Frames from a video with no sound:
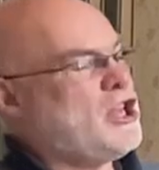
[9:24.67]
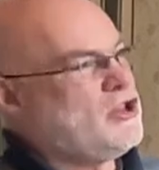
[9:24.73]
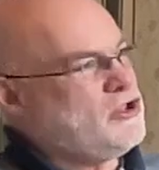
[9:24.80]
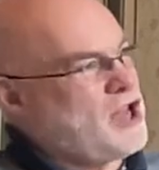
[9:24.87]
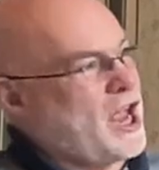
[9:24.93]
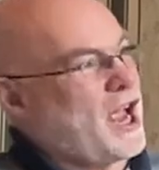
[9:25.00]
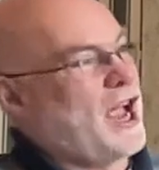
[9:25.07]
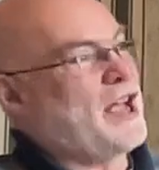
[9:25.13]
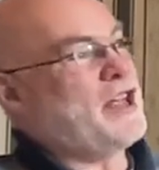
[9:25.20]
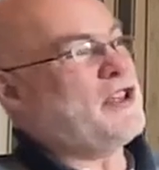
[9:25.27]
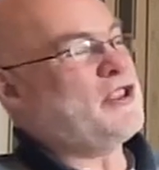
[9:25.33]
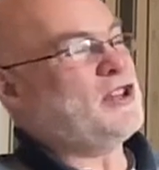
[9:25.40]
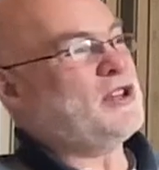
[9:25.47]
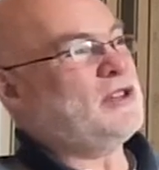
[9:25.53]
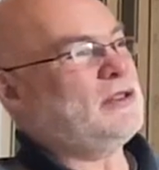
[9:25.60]
Yeah, and I
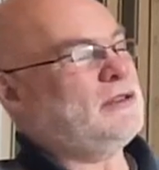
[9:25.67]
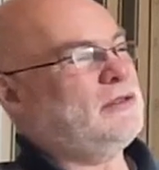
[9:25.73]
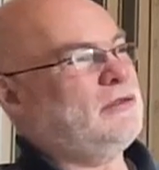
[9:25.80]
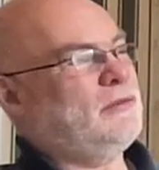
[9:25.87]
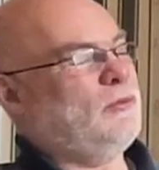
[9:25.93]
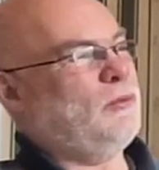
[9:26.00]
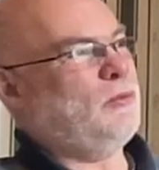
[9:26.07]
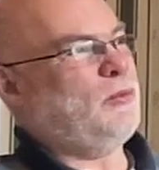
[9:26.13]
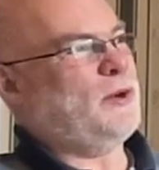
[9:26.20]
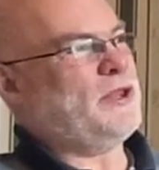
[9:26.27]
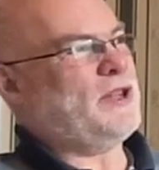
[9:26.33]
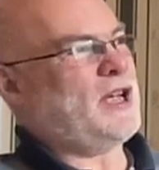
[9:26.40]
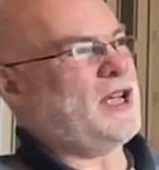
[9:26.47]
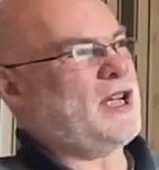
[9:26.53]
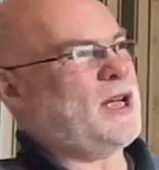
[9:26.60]
think when
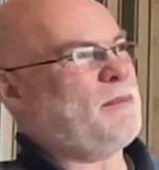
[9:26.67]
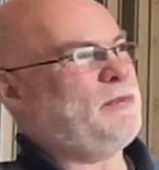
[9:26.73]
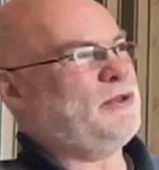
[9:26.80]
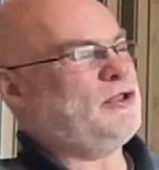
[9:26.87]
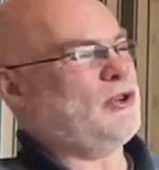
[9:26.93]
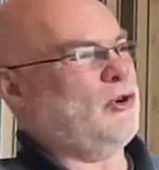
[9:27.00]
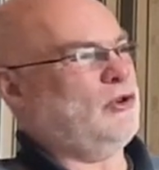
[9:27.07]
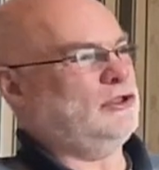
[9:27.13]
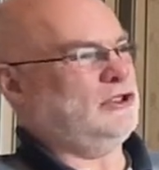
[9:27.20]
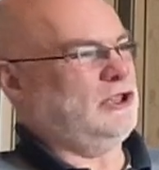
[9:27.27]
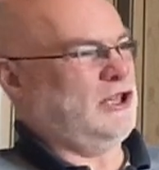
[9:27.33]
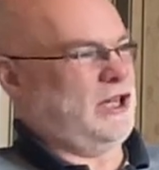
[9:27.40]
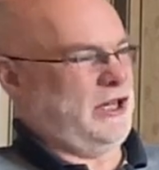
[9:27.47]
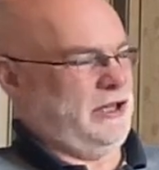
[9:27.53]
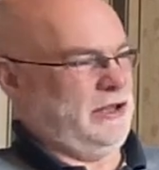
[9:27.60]
that happens
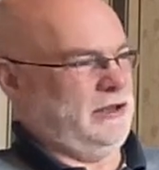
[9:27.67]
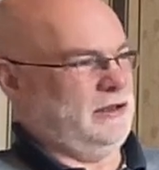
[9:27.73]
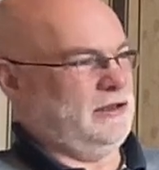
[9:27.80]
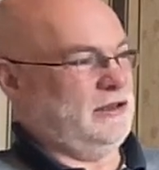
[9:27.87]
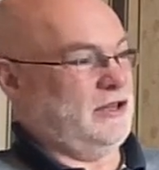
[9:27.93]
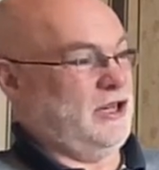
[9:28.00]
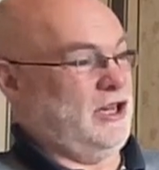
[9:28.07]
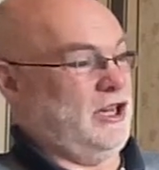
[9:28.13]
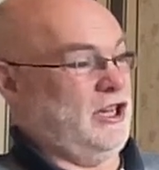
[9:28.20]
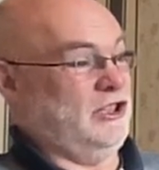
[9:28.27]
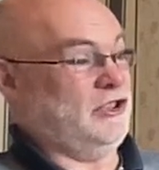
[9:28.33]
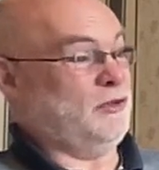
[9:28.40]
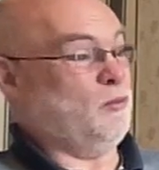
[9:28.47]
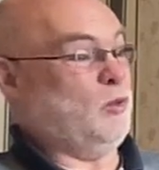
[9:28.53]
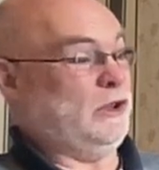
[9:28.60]
online,
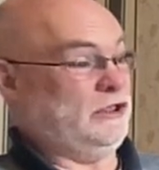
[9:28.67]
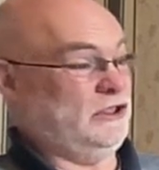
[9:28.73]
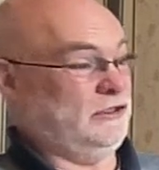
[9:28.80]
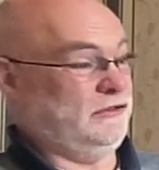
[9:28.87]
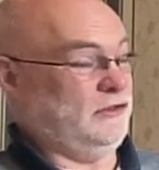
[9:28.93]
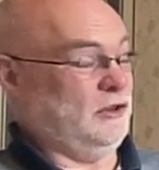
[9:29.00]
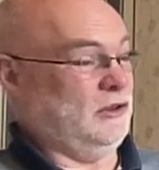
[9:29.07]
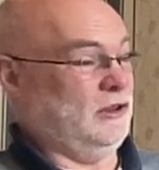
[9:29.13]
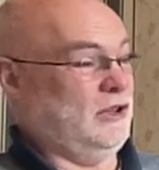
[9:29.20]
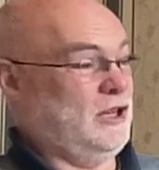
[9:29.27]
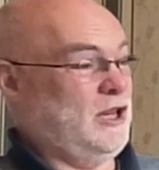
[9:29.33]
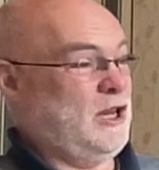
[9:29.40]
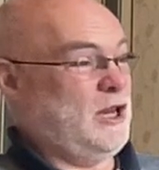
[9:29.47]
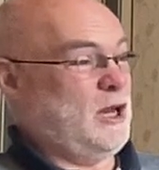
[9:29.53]
it's wonderful,